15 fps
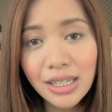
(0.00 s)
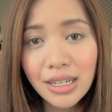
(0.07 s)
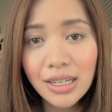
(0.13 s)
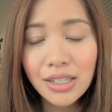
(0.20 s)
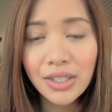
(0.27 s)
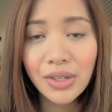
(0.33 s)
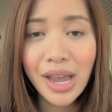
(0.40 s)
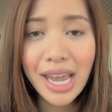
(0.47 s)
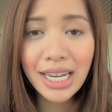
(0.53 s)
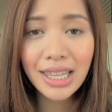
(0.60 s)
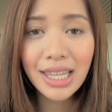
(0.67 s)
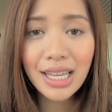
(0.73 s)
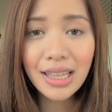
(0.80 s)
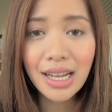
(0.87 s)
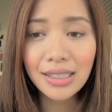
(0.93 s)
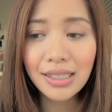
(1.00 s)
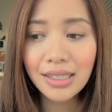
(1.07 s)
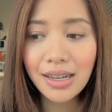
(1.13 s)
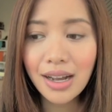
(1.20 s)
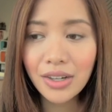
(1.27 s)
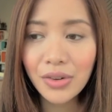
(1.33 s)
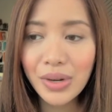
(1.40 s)
So anything that's
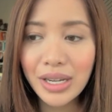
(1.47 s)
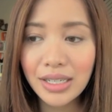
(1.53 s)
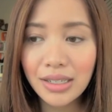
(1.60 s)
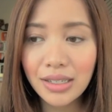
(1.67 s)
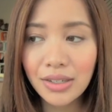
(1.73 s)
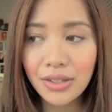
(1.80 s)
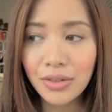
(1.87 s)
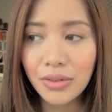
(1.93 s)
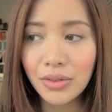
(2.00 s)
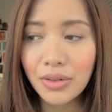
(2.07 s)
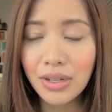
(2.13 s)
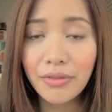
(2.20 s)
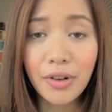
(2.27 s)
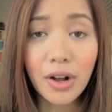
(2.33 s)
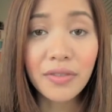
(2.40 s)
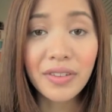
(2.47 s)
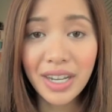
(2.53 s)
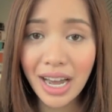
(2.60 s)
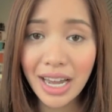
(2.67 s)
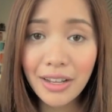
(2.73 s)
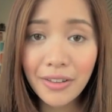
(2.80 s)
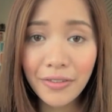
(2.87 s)
not going to involve a
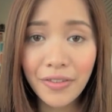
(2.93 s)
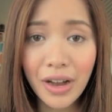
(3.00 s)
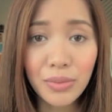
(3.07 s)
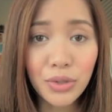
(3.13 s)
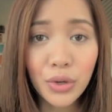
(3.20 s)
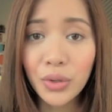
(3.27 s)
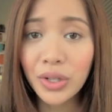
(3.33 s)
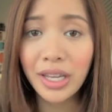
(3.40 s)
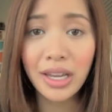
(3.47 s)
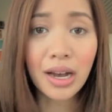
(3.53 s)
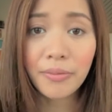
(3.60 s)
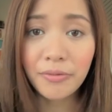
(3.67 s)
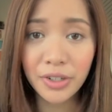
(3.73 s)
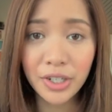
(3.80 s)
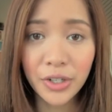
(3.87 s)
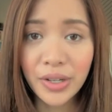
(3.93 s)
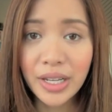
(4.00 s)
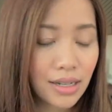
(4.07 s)
knife, I'm totally up for doing.